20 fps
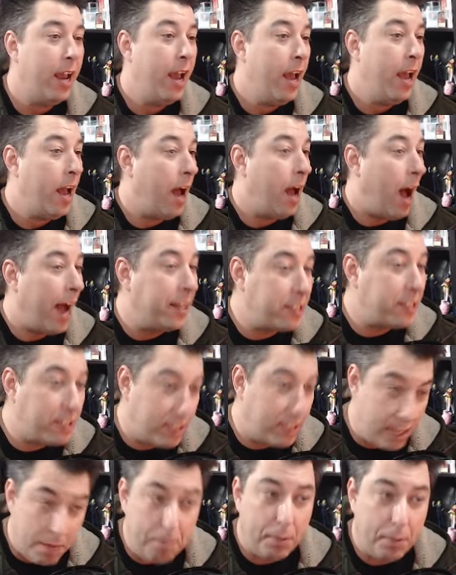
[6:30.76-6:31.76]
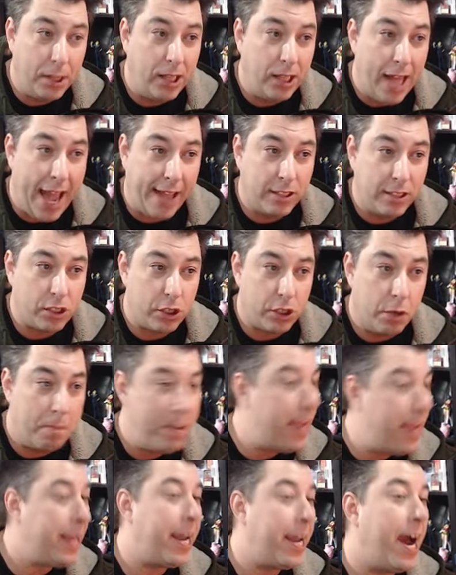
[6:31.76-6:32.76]
a simple answer,
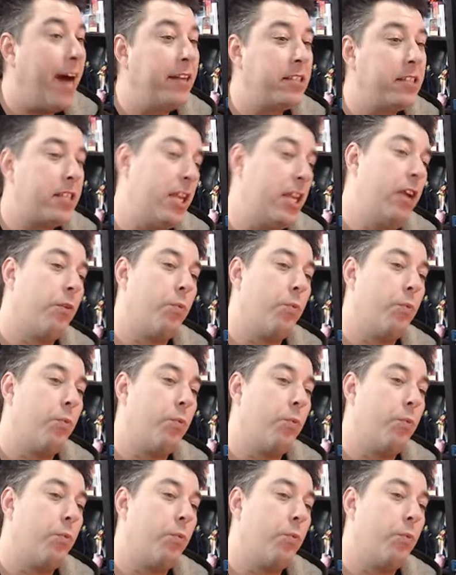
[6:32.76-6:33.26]
because they are